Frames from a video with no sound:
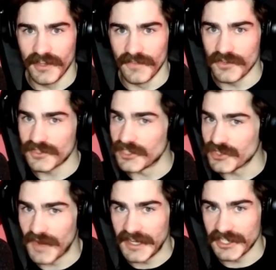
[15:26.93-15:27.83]
of your
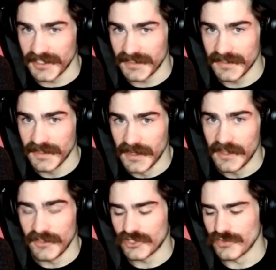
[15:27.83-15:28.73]
situation,
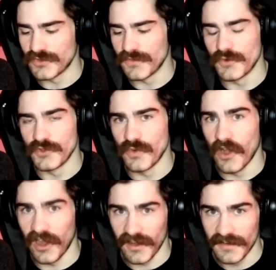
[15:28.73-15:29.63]
the truth of who you
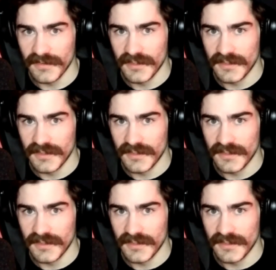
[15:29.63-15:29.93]
are.